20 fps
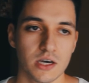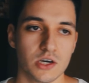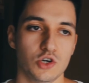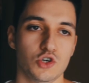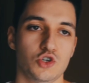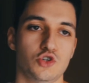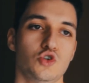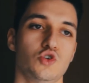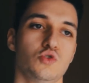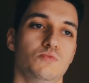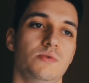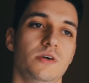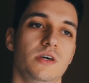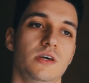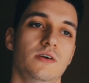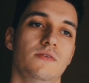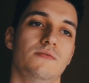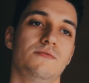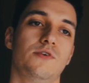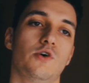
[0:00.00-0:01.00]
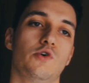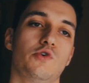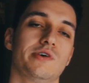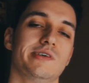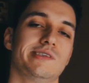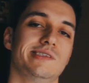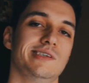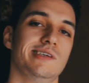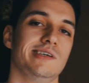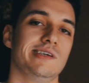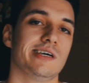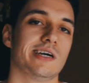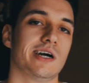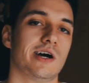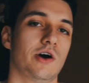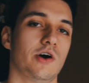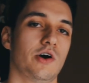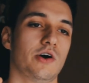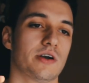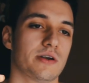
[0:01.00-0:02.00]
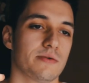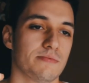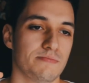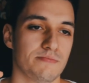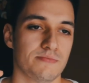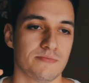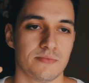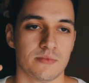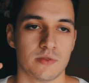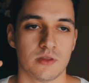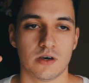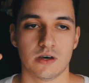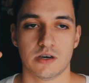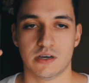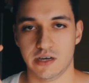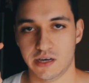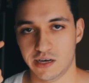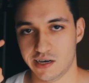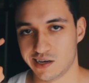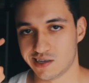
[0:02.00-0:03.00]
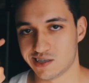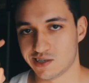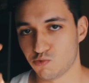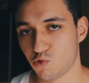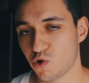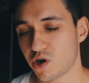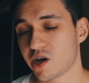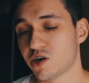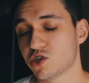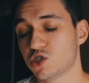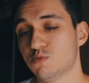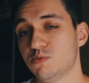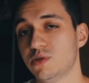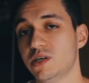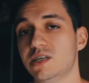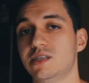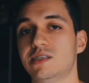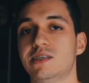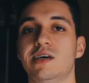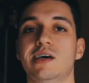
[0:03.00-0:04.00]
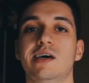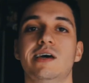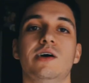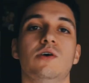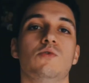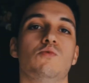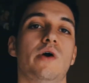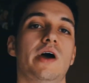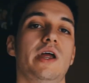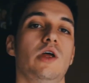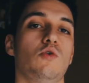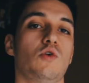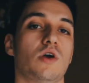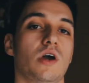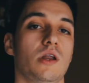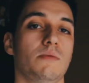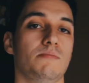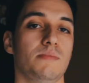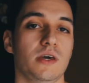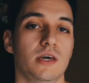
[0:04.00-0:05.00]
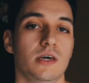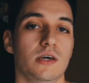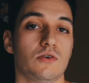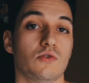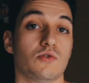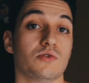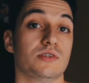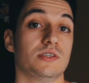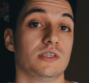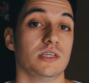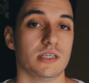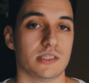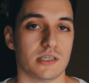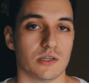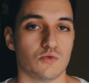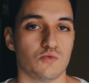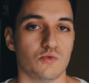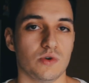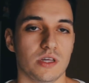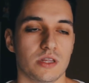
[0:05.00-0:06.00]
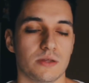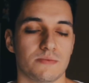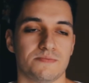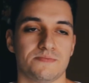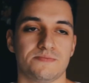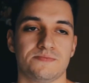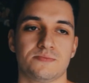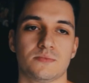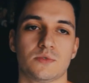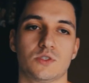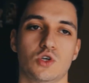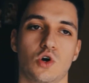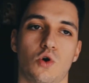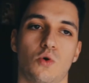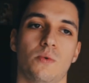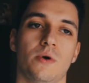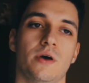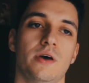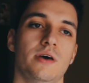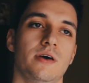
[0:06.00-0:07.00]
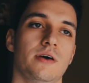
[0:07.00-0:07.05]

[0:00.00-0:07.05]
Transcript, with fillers: You should be focusing on a workout split where you can be consistent with. So,